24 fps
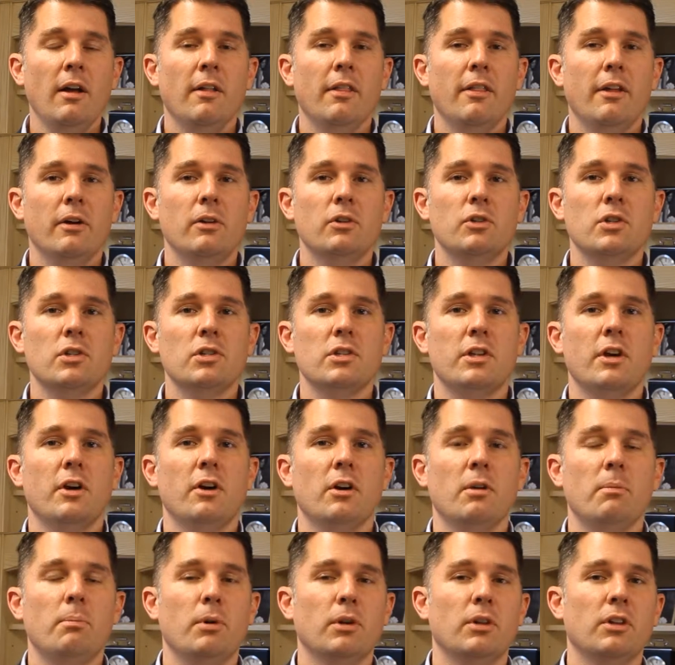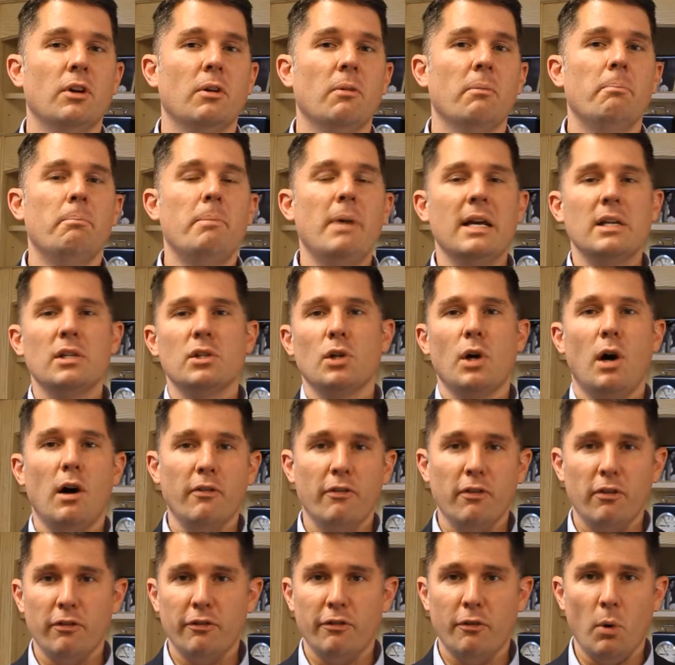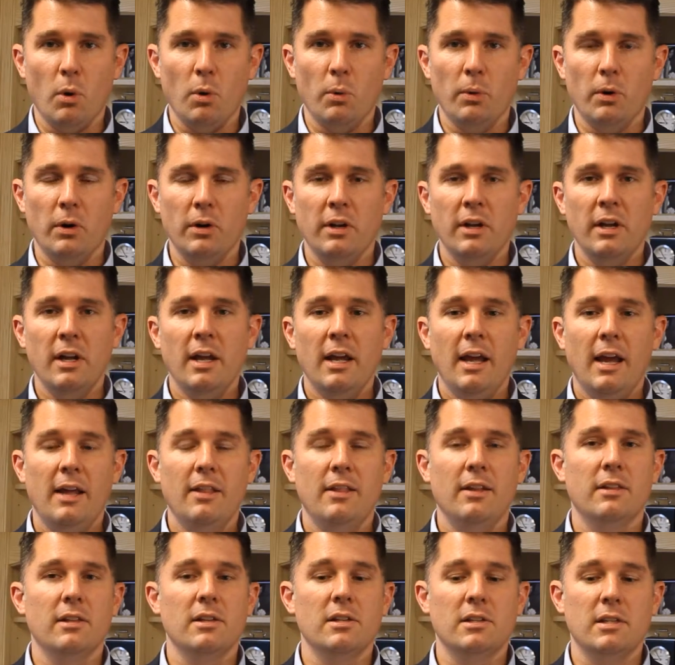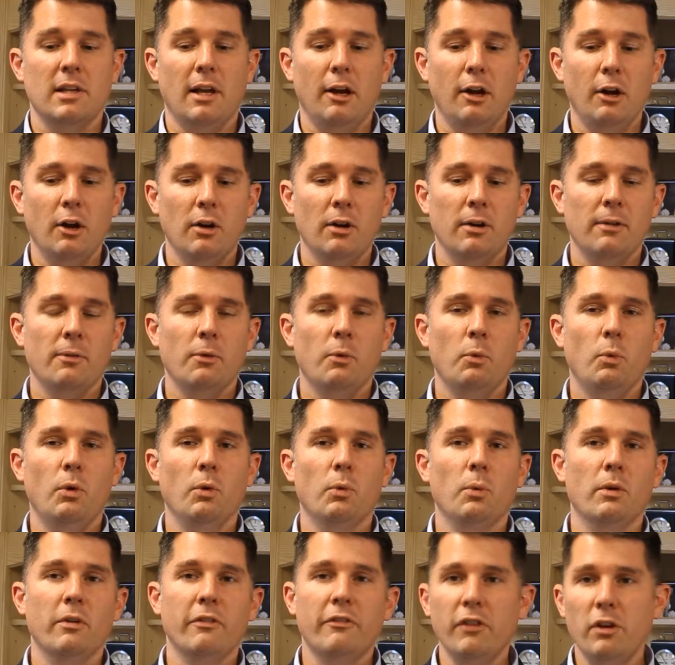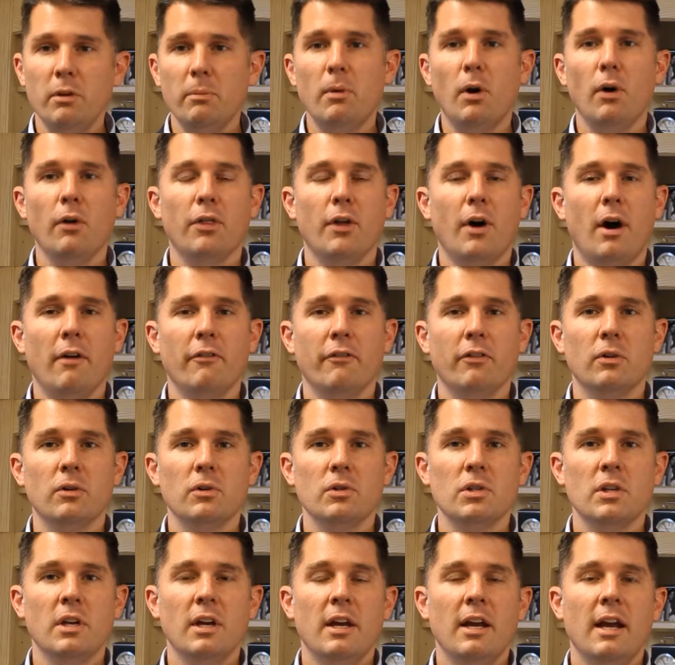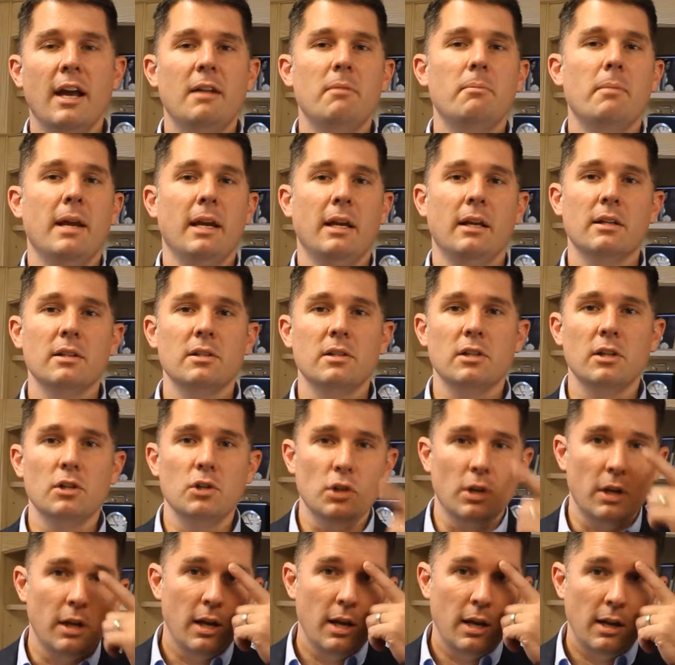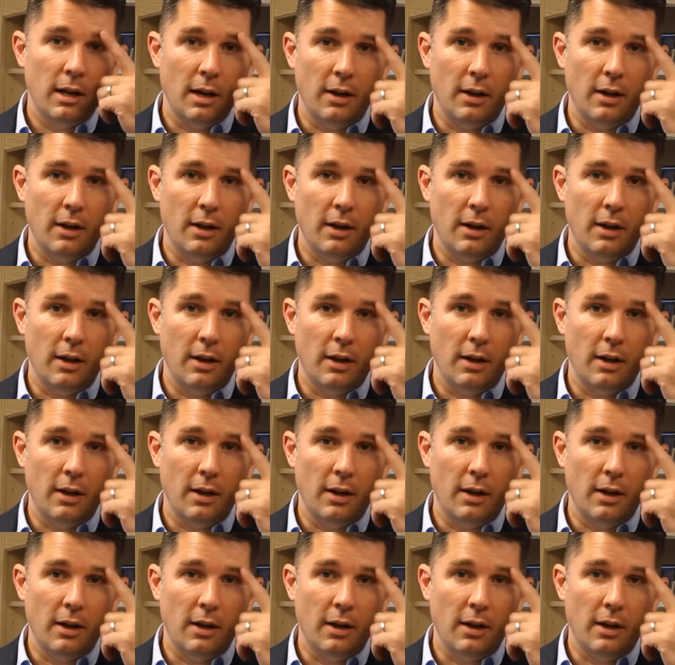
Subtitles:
They're just there to put their best offer forward, and then the seller will review both offers and make a decision.